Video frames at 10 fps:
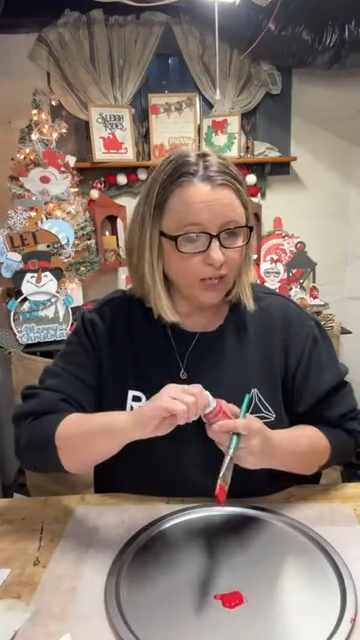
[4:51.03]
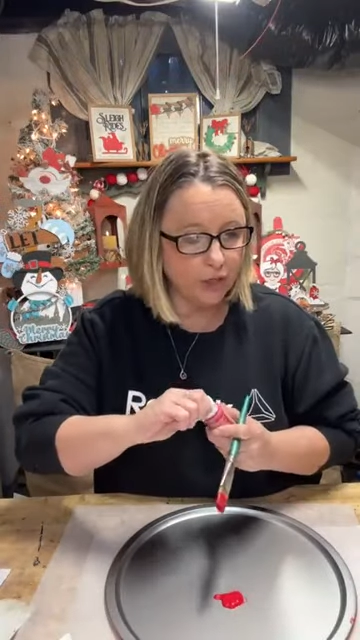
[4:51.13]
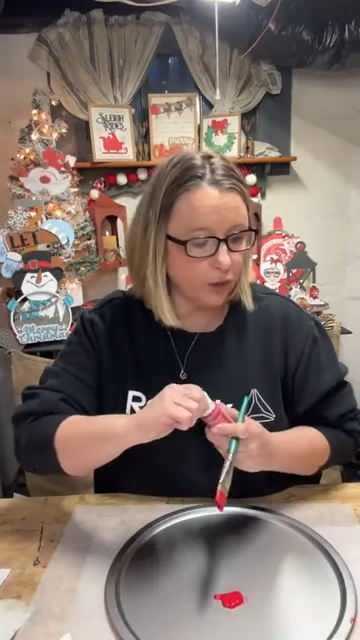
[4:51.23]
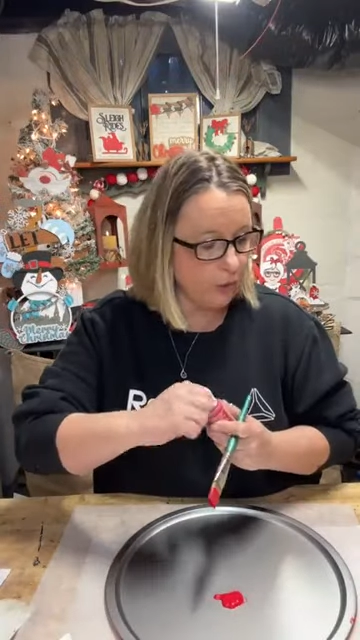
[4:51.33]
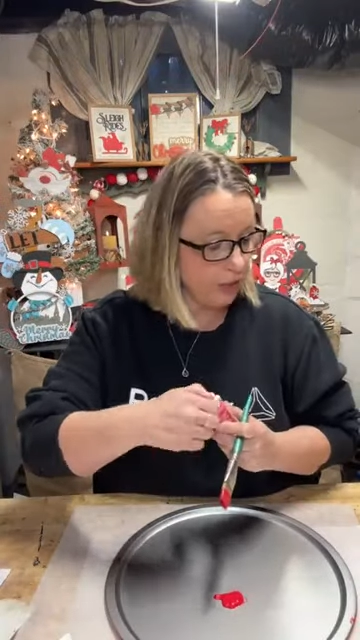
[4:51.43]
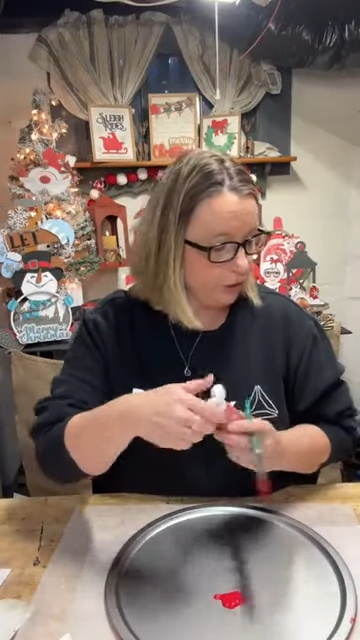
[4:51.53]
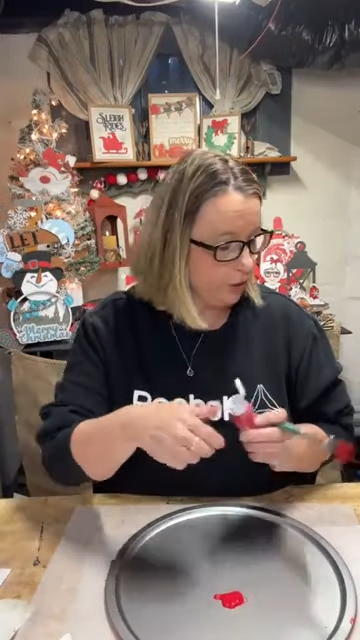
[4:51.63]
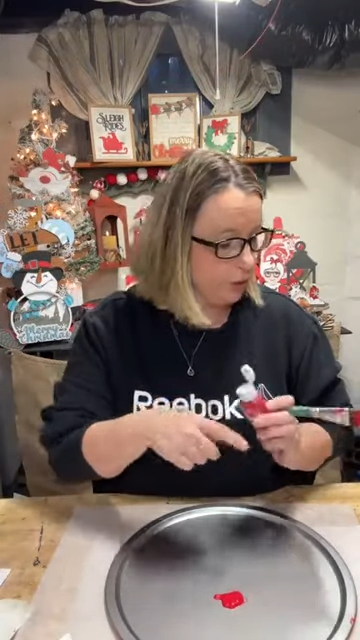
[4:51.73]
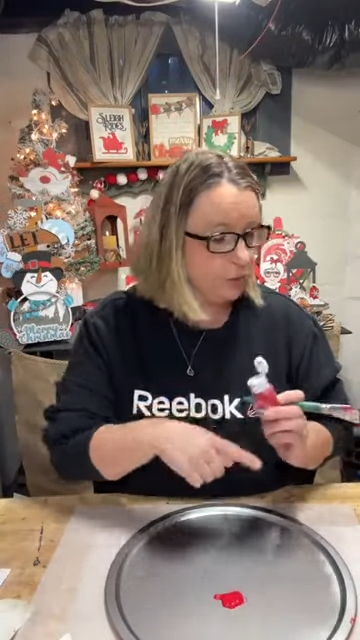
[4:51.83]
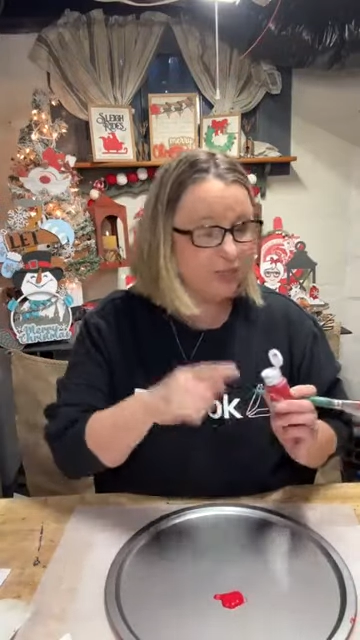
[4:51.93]
we are going
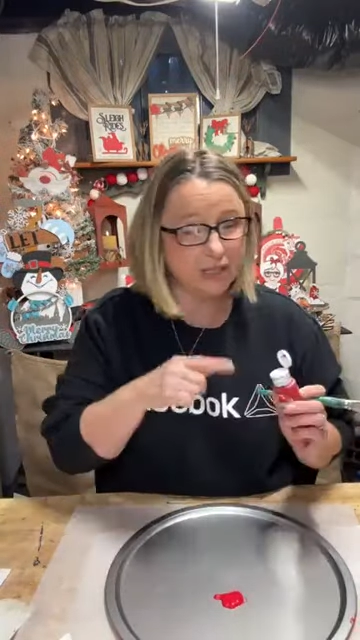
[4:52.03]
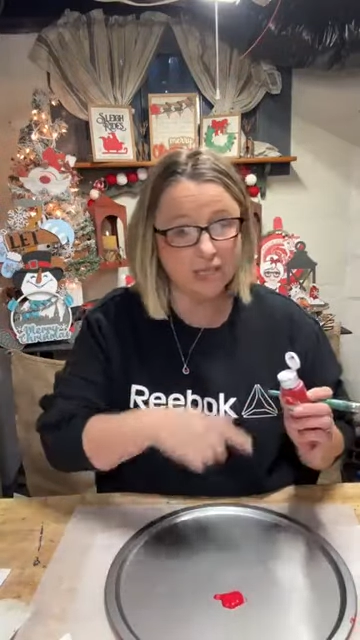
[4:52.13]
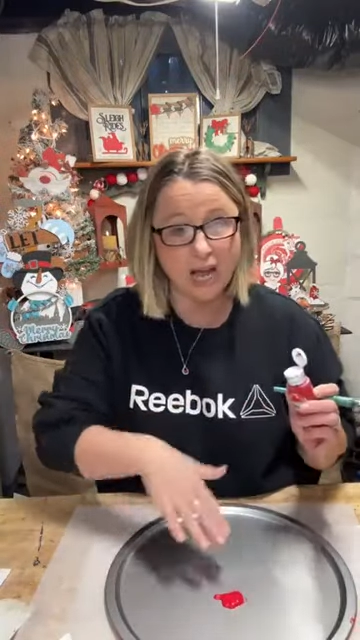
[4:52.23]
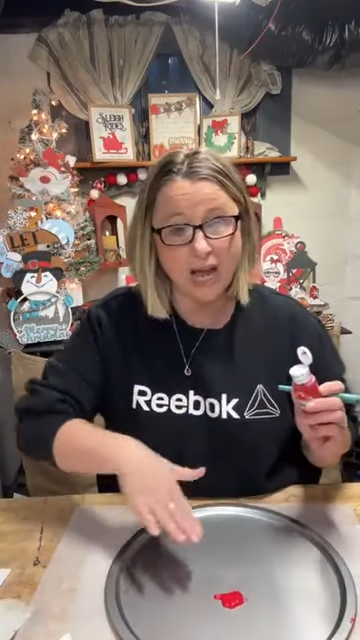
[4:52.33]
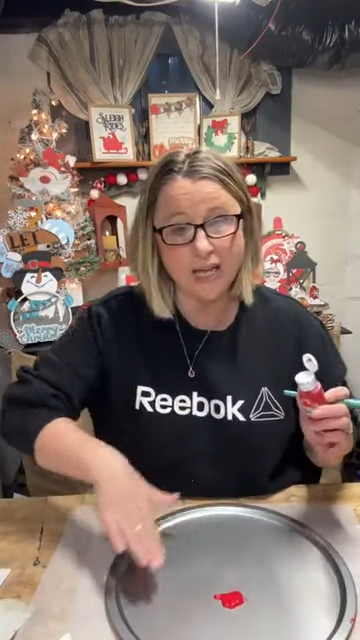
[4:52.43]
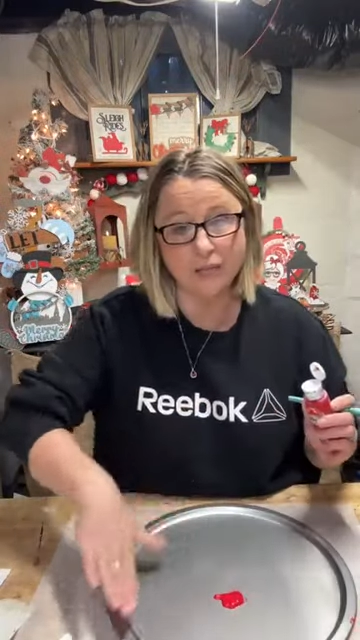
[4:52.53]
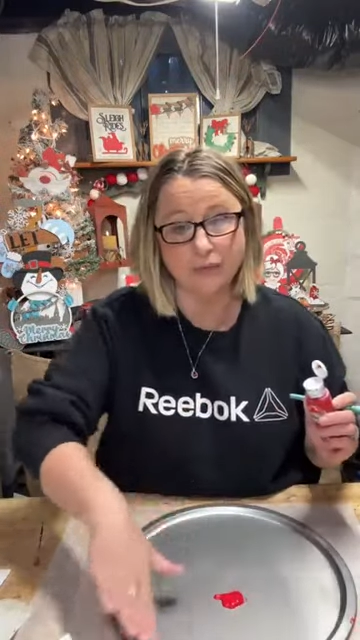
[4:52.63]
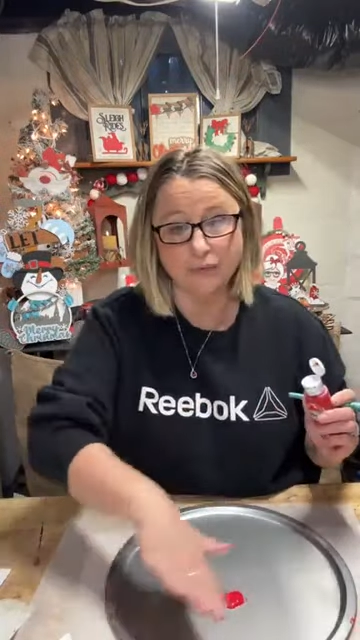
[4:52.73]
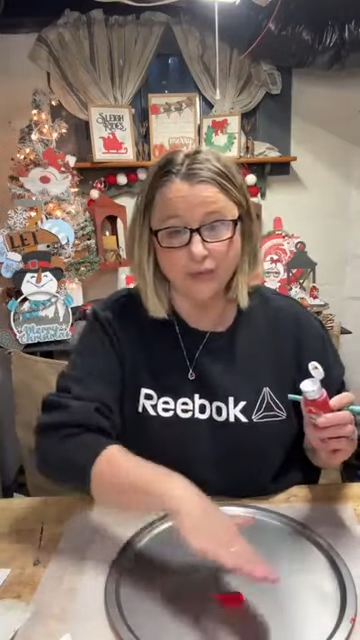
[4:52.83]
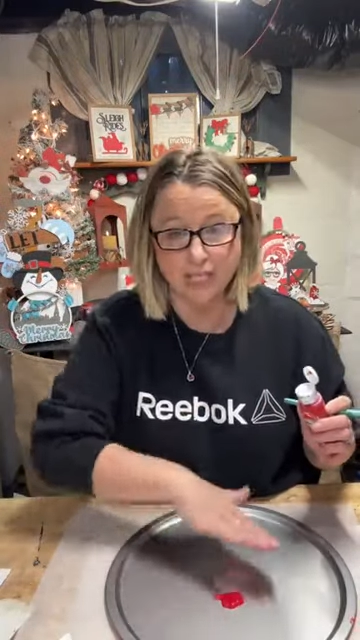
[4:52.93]
to use the
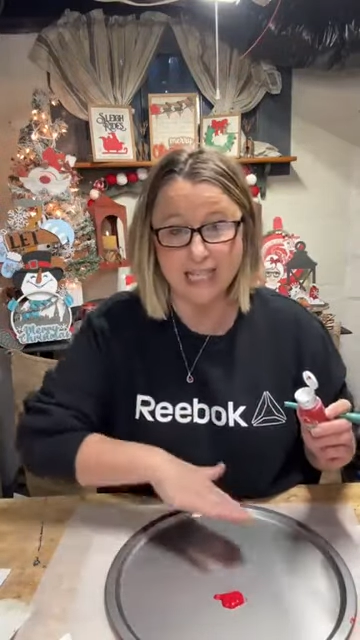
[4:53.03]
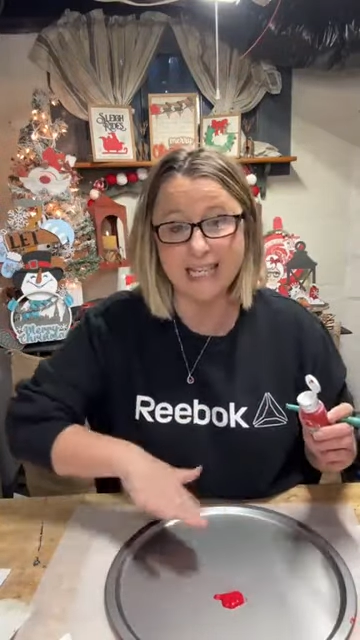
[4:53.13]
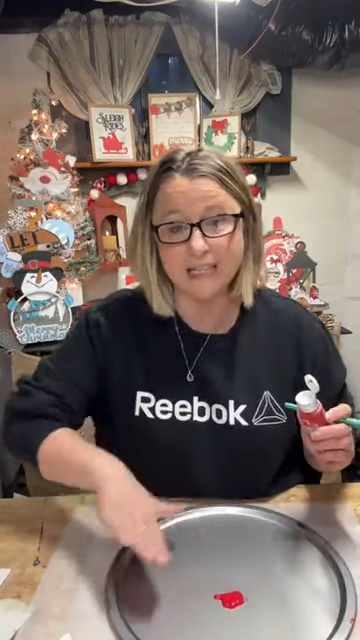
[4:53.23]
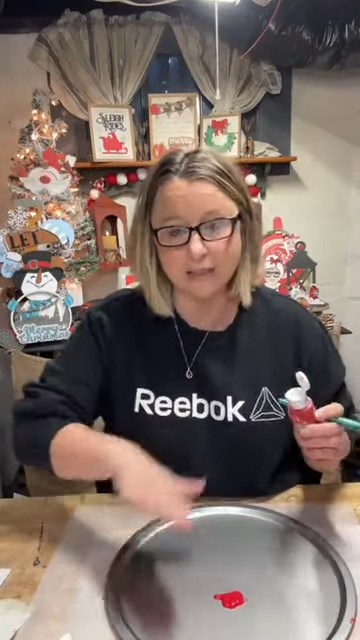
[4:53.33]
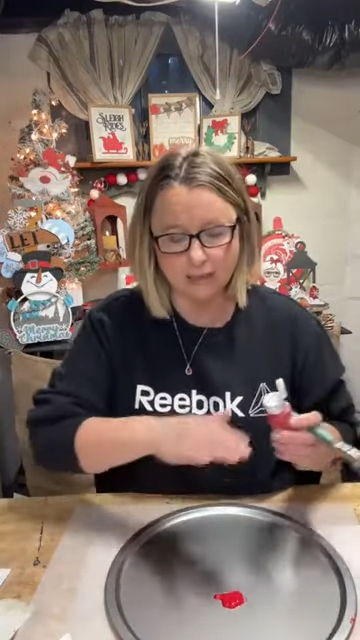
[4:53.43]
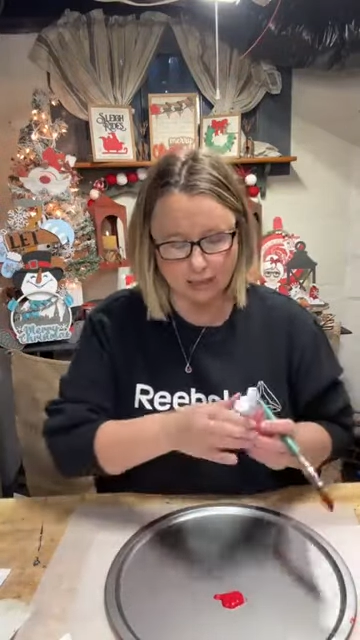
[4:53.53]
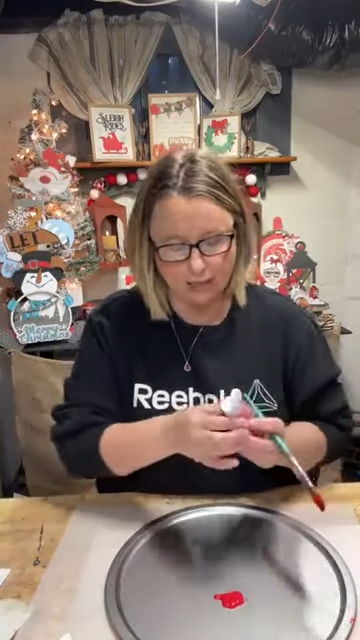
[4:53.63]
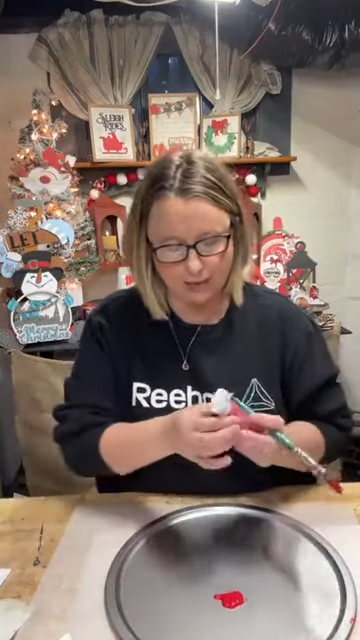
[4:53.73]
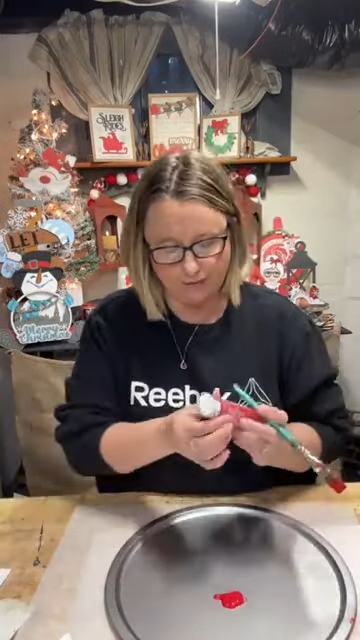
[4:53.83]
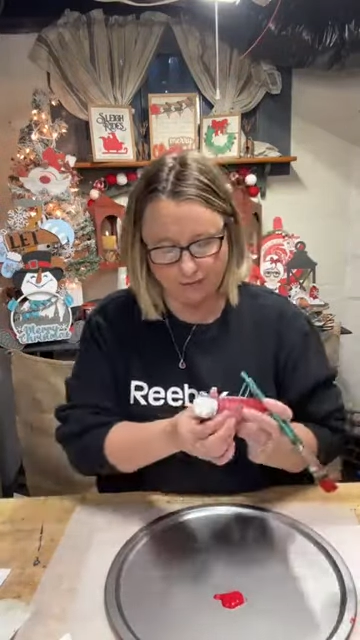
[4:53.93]
tile for the
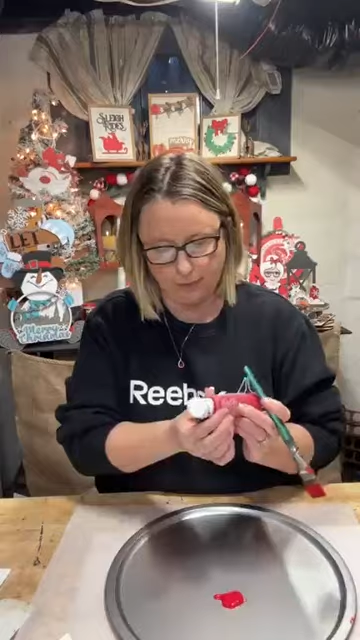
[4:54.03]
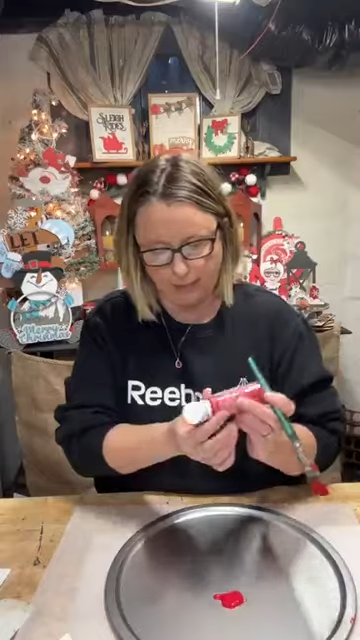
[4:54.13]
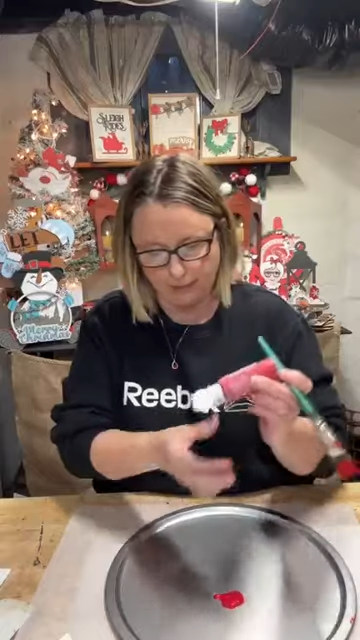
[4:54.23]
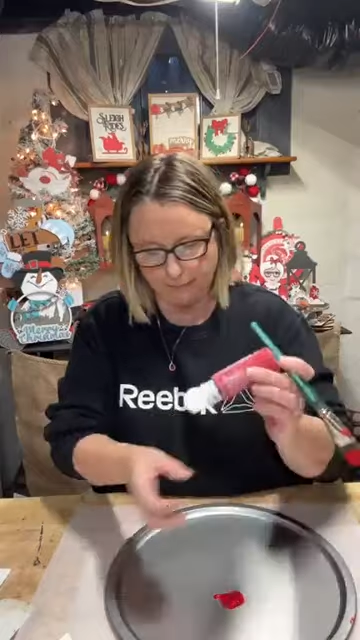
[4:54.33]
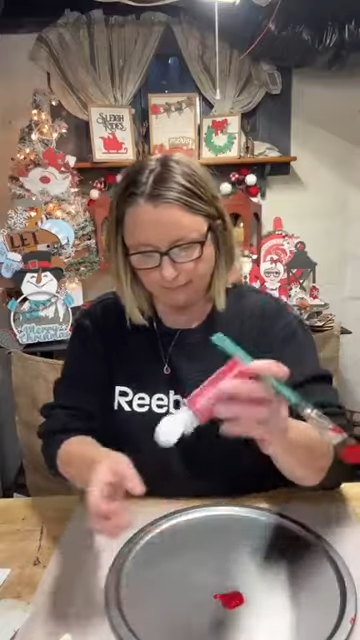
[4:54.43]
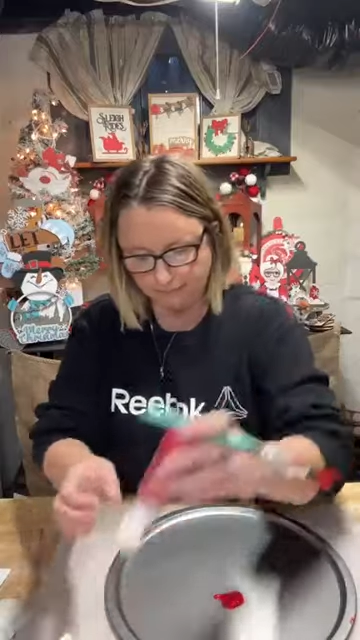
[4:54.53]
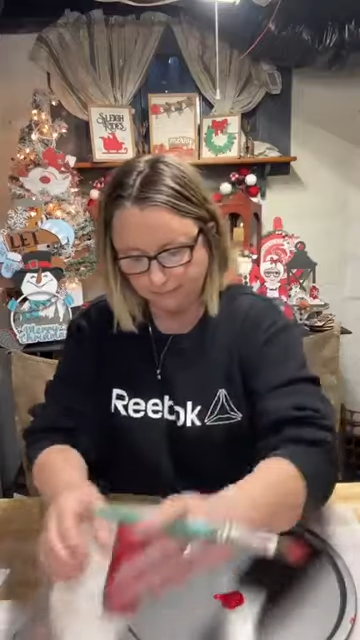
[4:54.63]
inside of the pan.